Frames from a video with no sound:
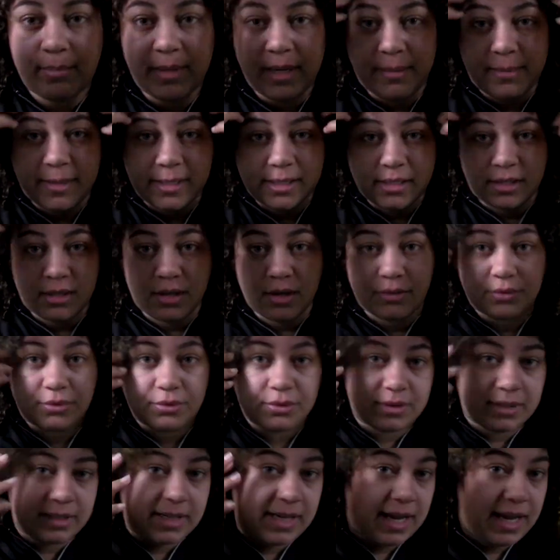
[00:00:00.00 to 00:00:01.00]
I'm about to go
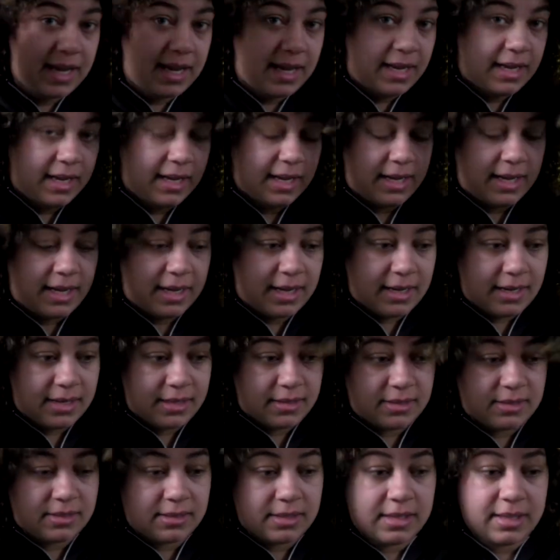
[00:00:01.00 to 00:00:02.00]
through the day
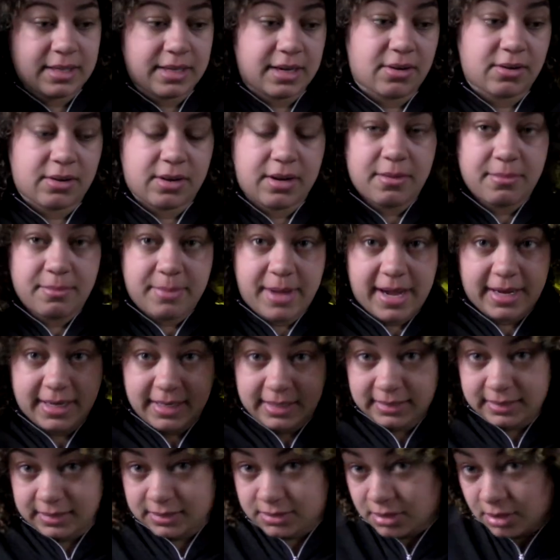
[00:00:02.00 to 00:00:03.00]
and then I'll come back
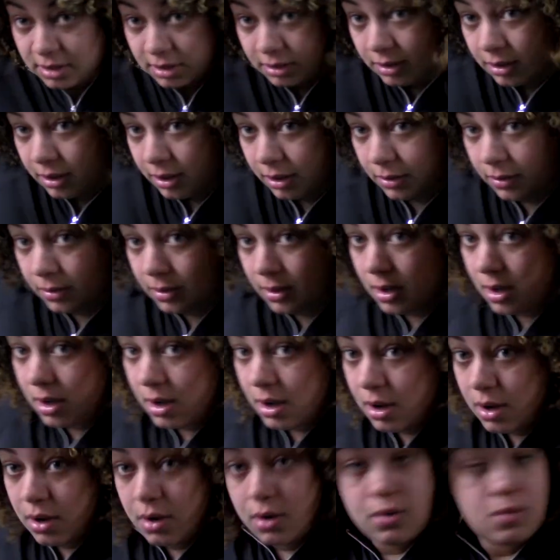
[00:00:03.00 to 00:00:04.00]
and let y'all know
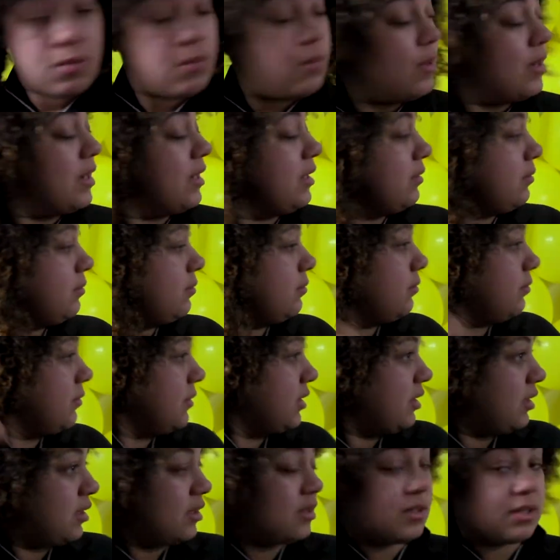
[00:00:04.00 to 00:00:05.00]
what it
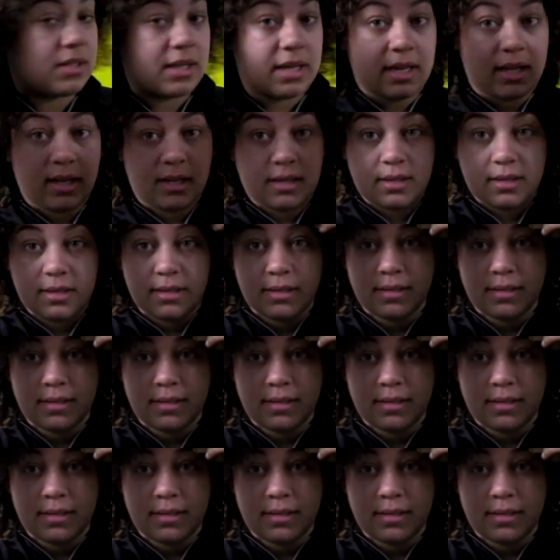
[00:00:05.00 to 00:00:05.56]
looks like.